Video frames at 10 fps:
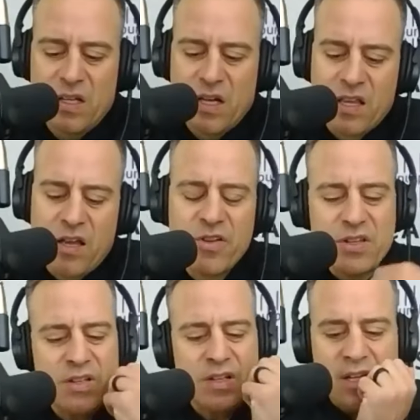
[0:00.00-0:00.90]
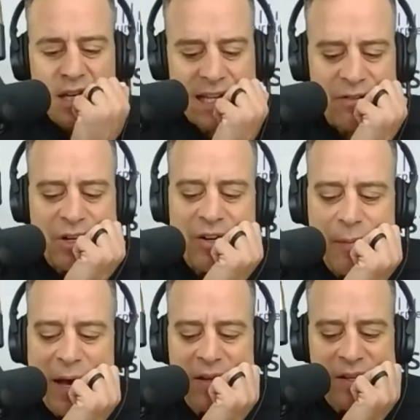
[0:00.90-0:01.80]
I love it. I love hearing
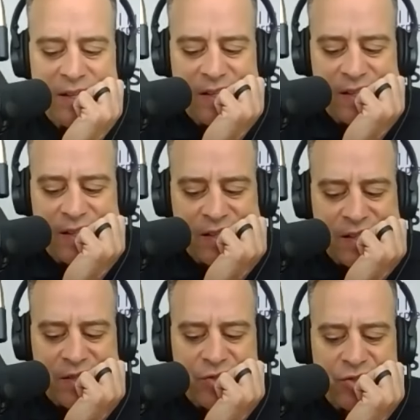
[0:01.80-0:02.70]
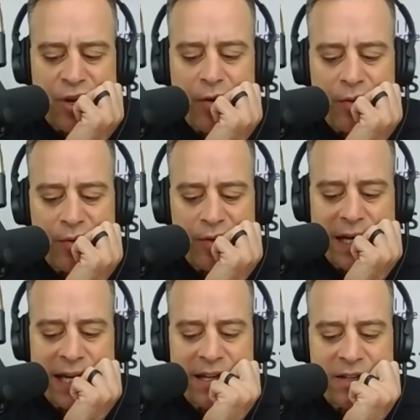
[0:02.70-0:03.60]
about it. So
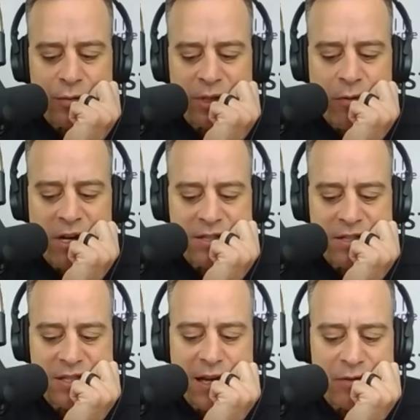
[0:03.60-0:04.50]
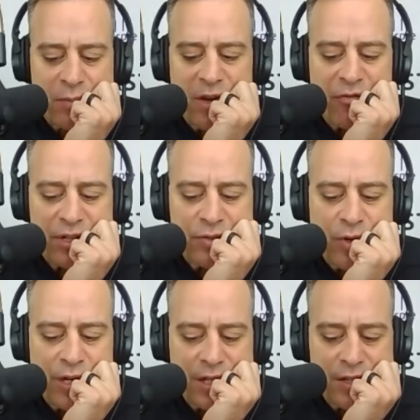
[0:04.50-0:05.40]
I got three questions left, and my first
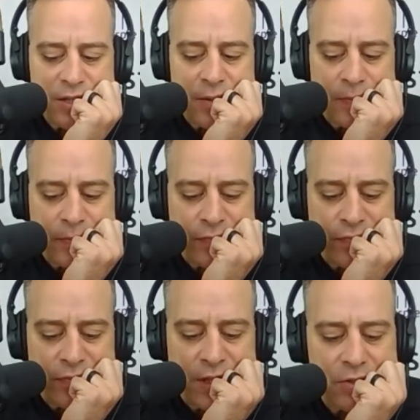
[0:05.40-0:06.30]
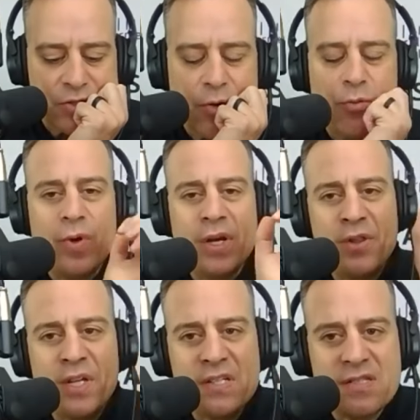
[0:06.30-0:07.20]
one is so
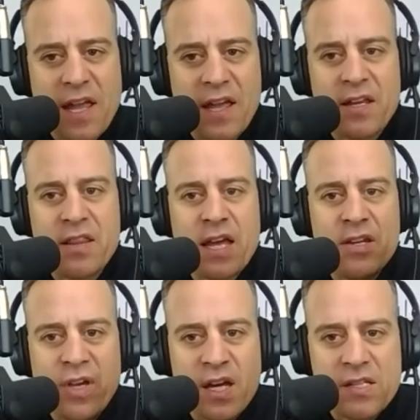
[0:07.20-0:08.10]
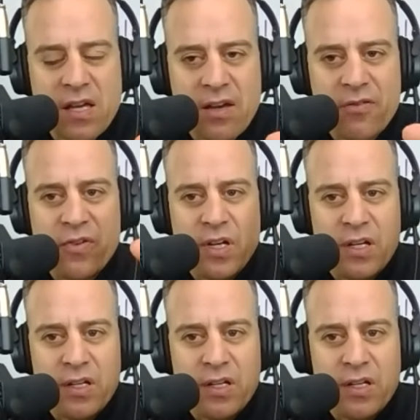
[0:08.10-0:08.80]
with this data that you guys have uh,